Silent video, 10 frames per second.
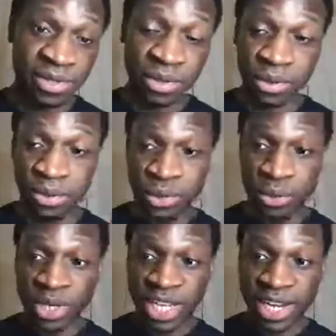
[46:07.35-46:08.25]
So
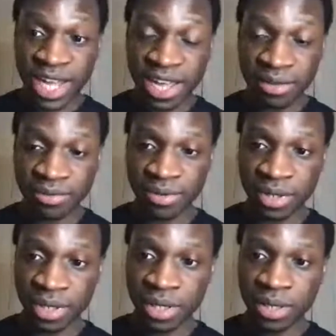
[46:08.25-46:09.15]
you can have
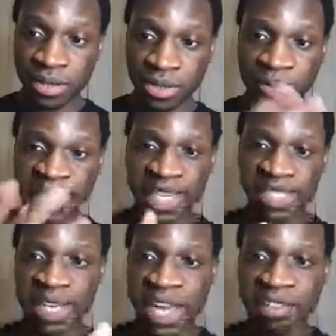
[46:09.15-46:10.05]
the
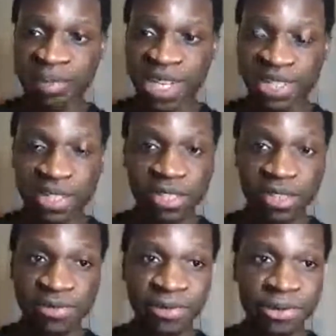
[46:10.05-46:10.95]
best life by
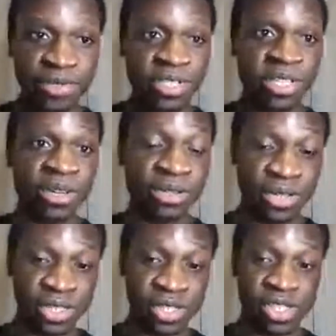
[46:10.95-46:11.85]
just focusing on
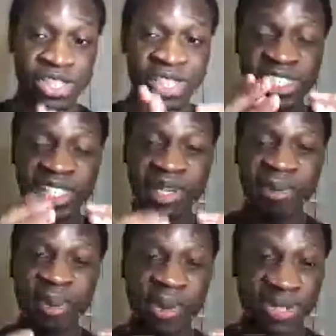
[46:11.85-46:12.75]
the
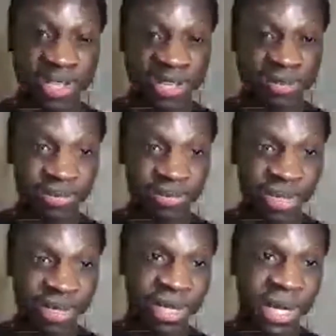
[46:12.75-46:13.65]
simple stuff,
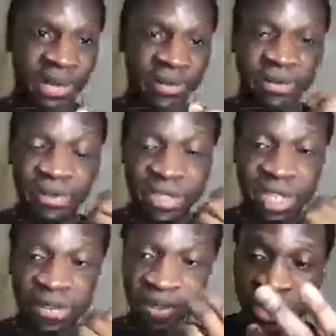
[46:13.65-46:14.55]
like
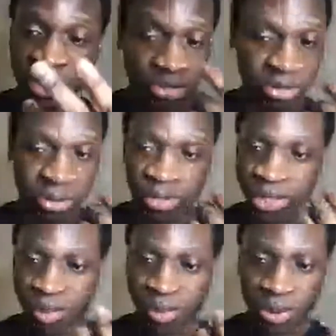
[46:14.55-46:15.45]
stuff that are so
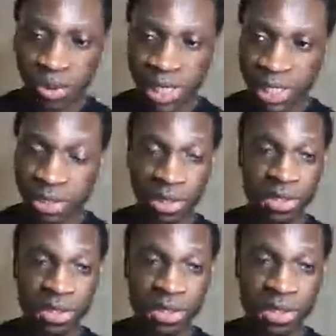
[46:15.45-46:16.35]
simple, like
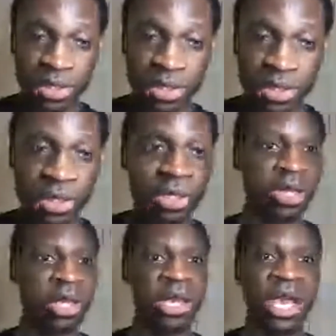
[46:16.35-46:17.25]
how
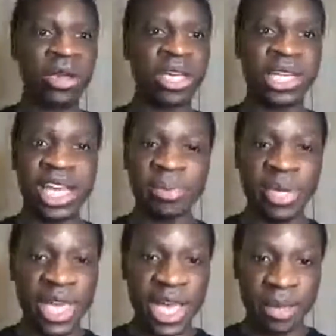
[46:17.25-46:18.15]
can I be happy?